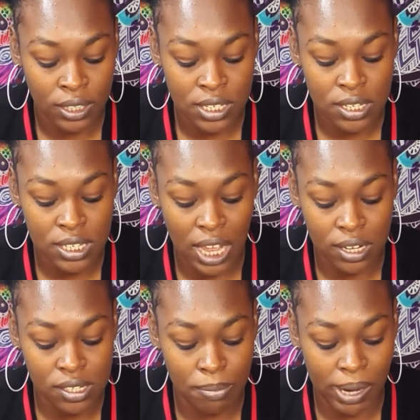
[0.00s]
this is
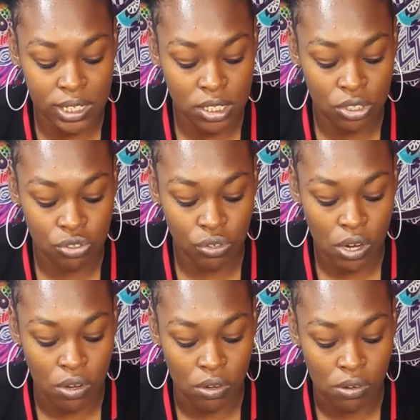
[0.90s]
out of somebody's
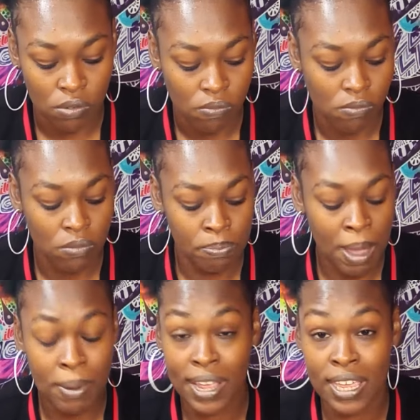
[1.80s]
control.
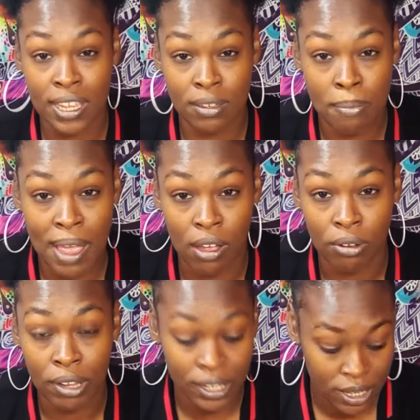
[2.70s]
Maybe they kicked them
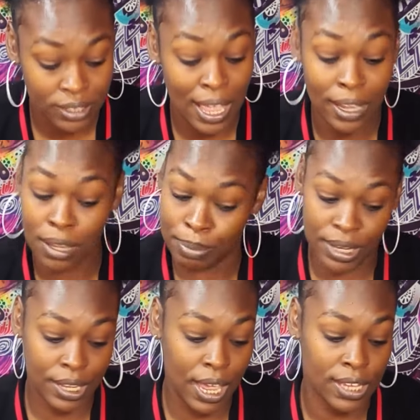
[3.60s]
out. It could that could
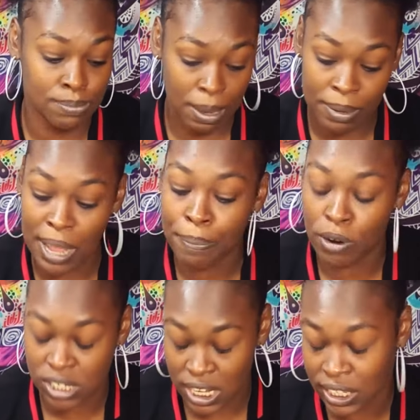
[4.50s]
be the case. Maybe that
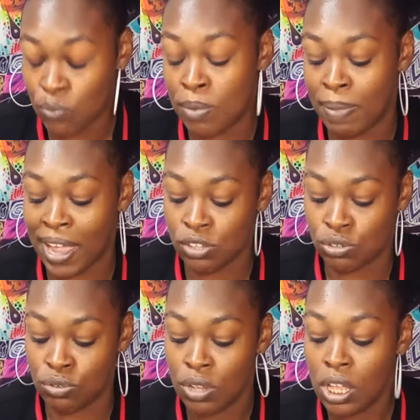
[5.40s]
person that they went
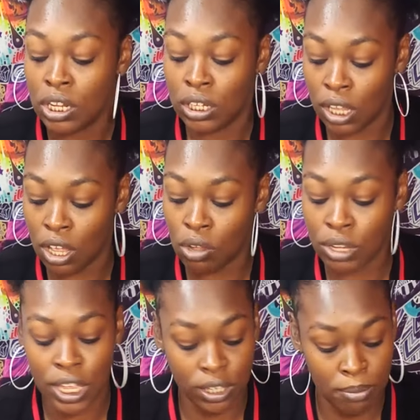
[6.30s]
back to, Leo,
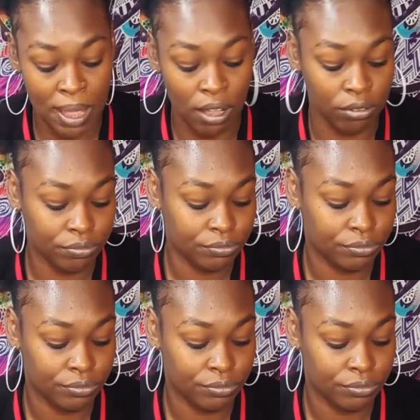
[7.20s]
kicked them out.